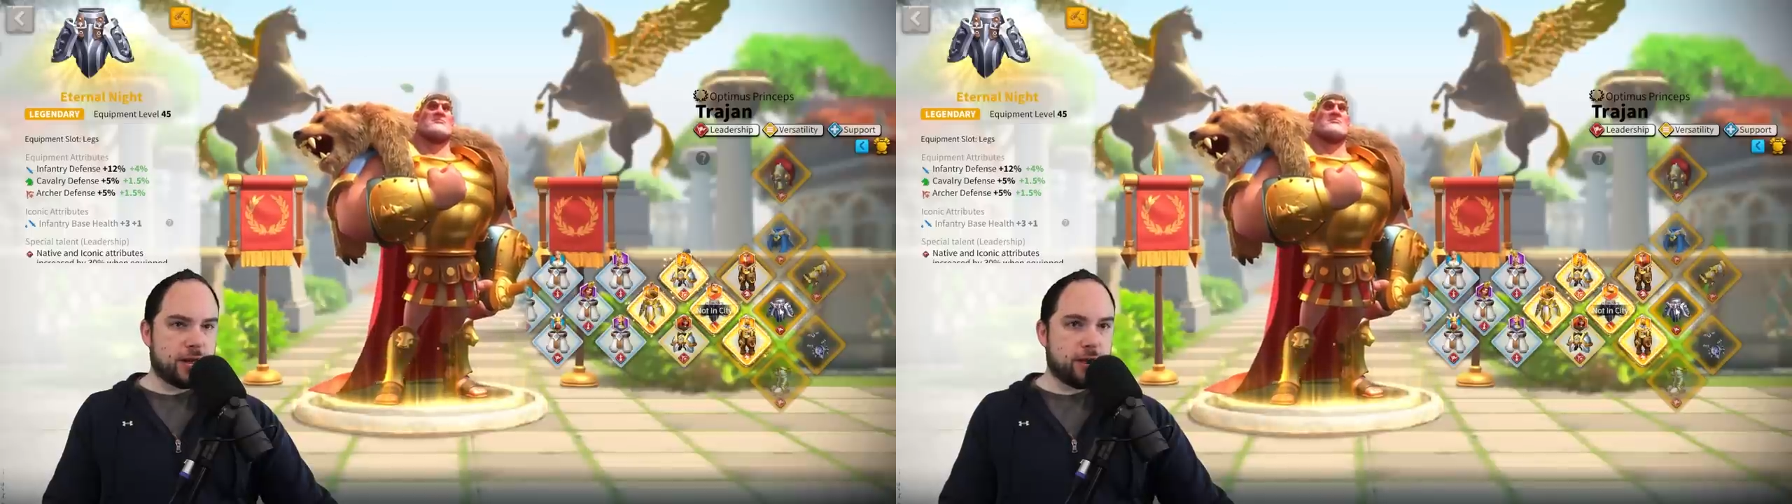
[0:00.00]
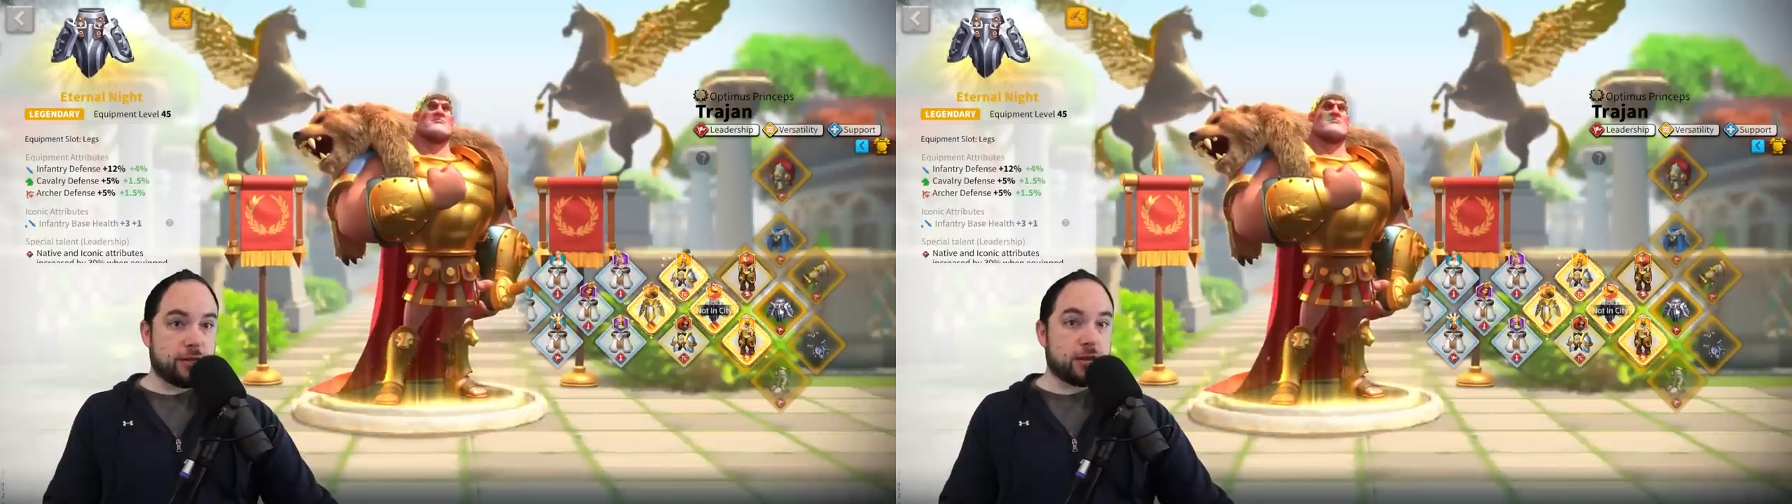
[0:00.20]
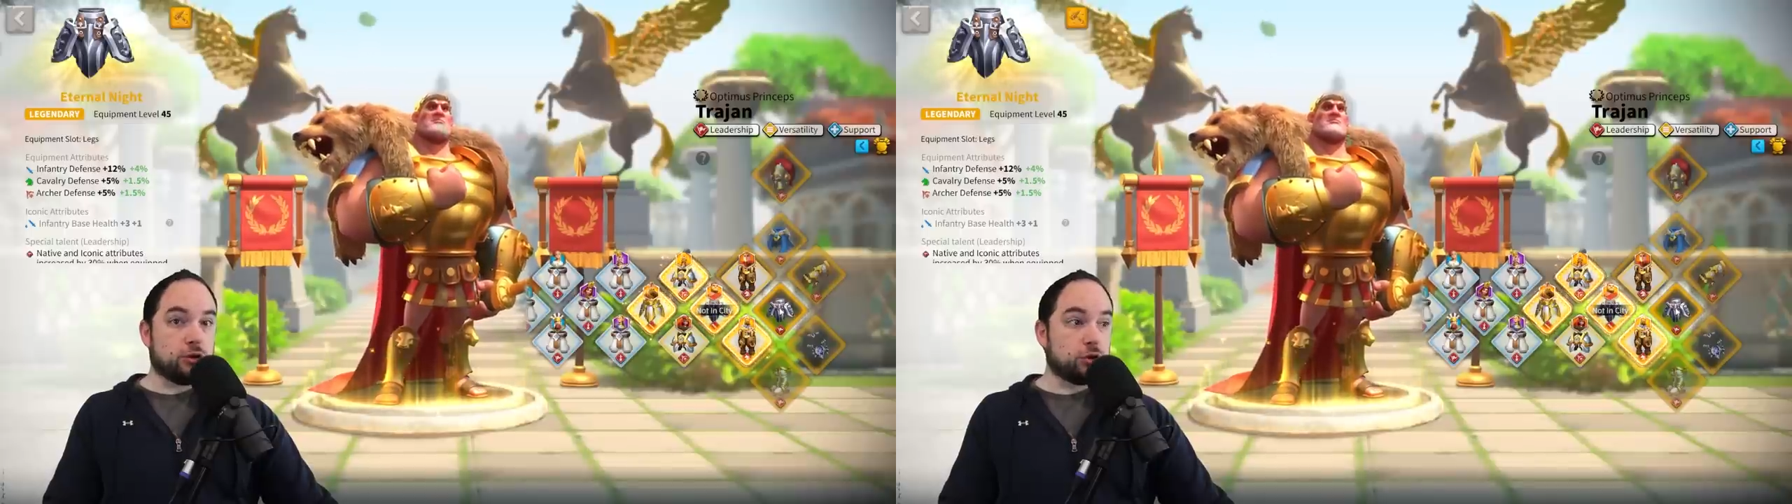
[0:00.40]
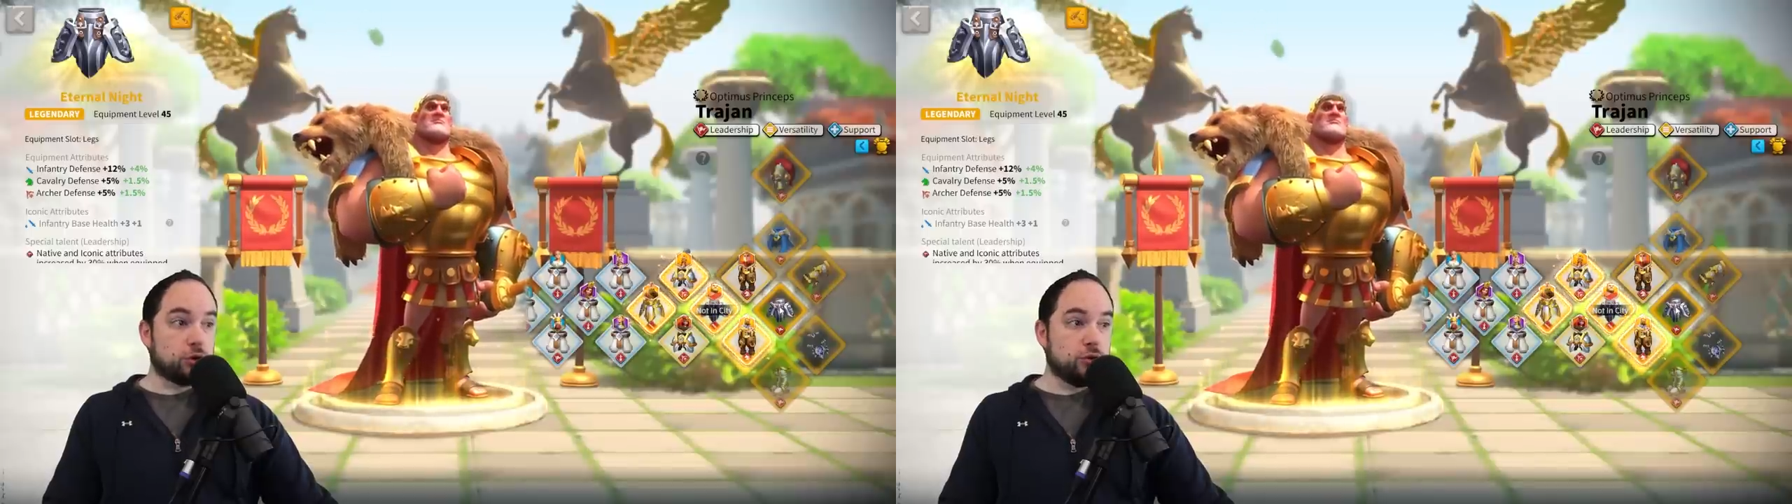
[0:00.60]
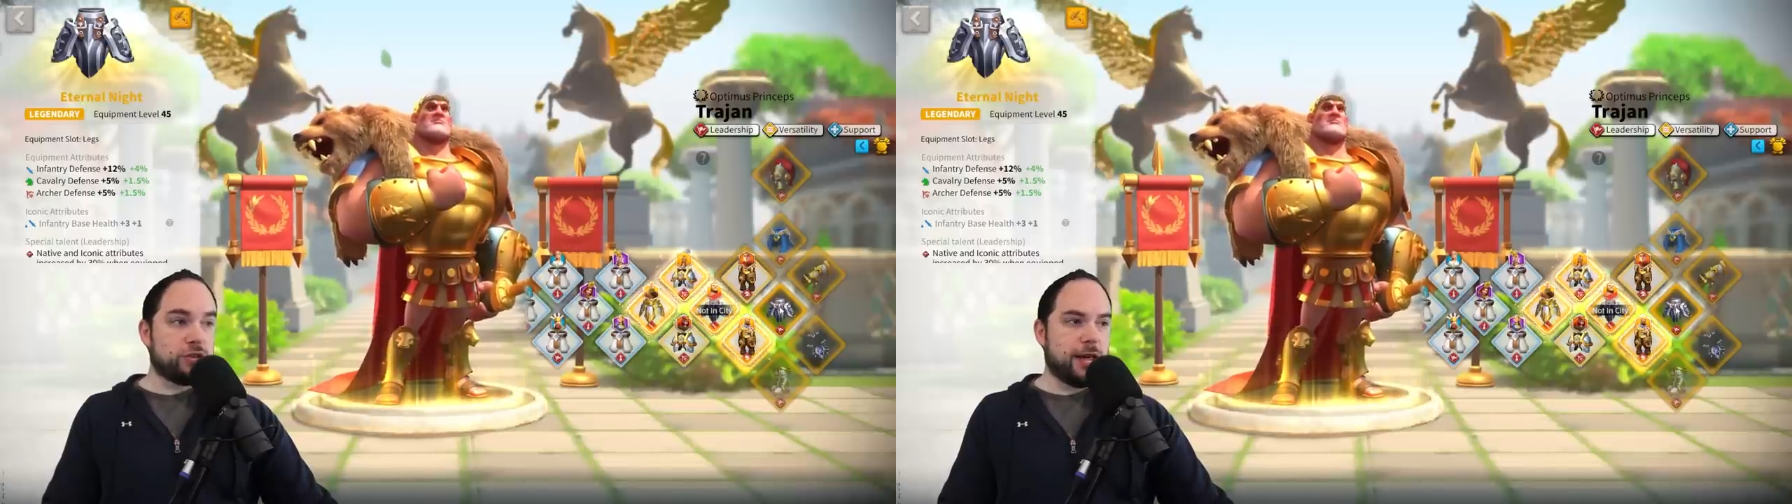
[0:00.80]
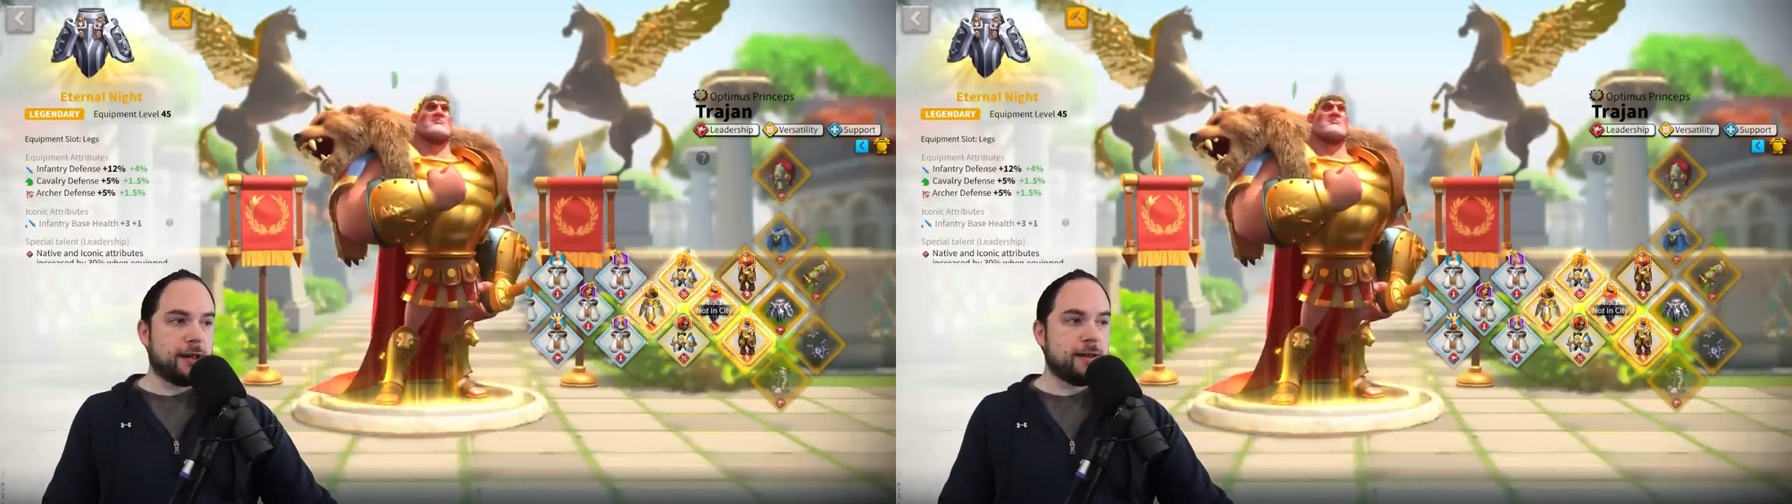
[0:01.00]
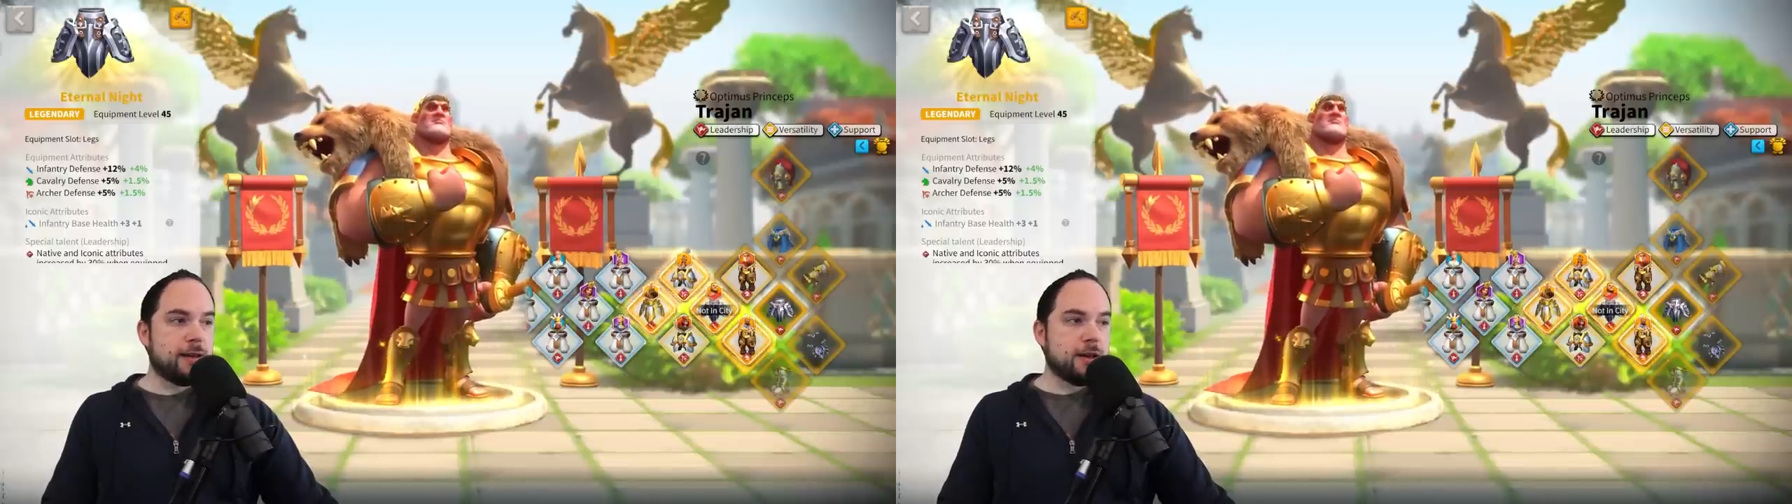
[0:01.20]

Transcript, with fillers: here that you're losing.